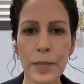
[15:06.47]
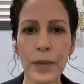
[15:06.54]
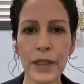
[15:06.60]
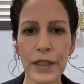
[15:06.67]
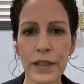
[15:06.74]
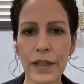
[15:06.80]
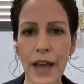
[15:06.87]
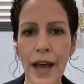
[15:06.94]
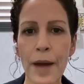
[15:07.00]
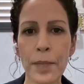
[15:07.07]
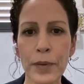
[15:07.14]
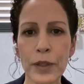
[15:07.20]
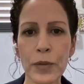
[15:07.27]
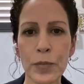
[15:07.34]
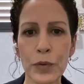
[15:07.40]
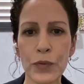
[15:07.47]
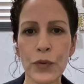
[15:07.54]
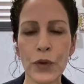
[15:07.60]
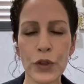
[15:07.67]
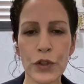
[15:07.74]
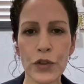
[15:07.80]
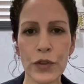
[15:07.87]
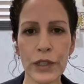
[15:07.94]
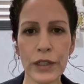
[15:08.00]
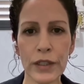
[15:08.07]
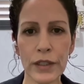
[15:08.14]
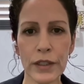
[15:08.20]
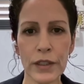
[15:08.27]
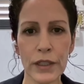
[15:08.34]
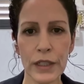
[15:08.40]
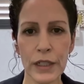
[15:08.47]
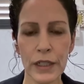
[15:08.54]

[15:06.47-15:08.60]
but it happened before during the